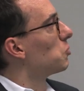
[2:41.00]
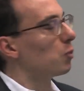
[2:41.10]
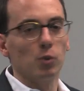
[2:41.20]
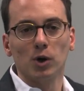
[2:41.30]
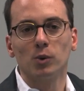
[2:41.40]

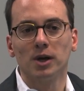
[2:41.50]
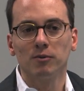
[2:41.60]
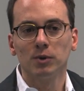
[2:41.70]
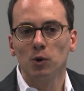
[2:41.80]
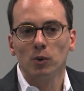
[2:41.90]
What do we,
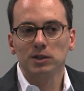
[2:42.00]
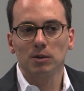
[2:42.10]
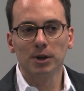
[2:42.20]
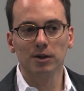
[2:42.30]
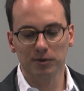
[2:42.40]
you know, what's
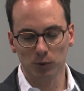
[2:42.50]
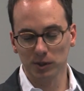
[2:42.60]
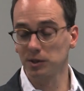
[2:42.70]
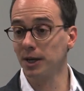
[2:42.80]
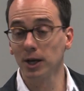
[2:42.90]
the benefit?
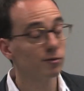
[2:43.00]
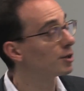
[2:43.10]
What's the gain